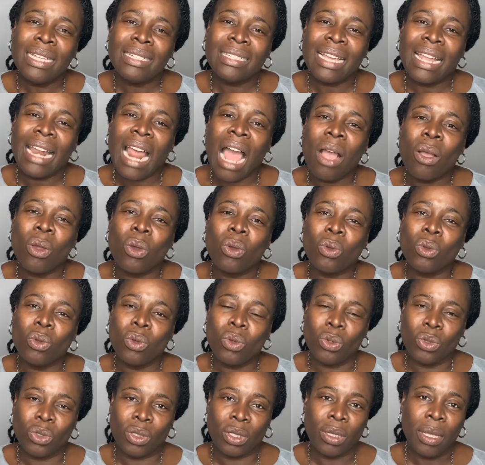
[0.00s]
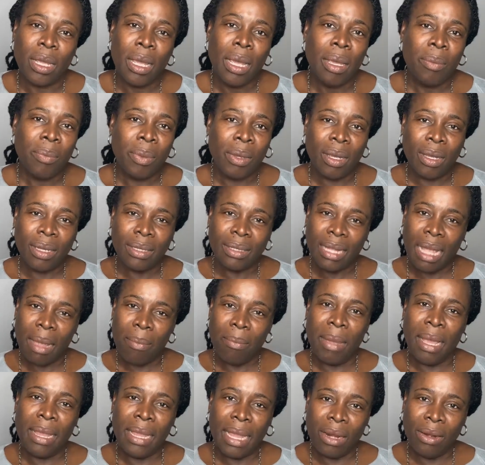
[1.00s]
things that are good. Because
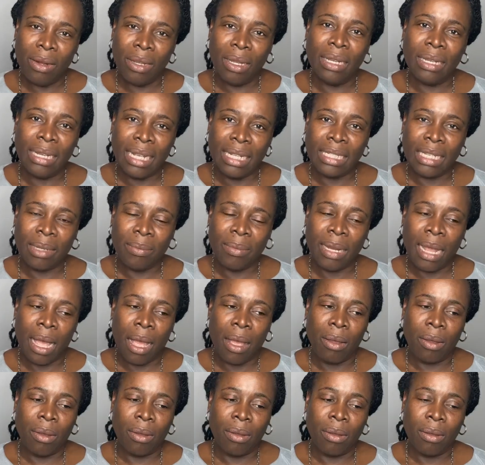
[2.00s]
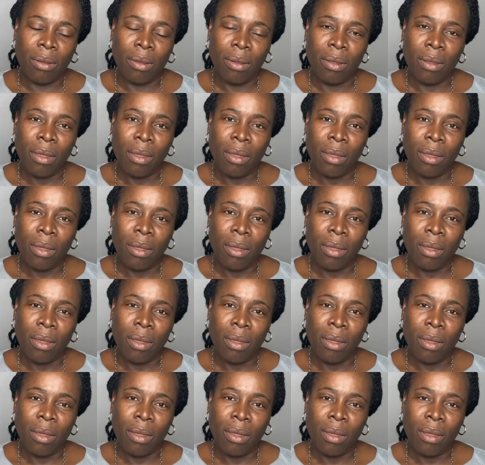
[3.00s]
that man, you're looking at him now.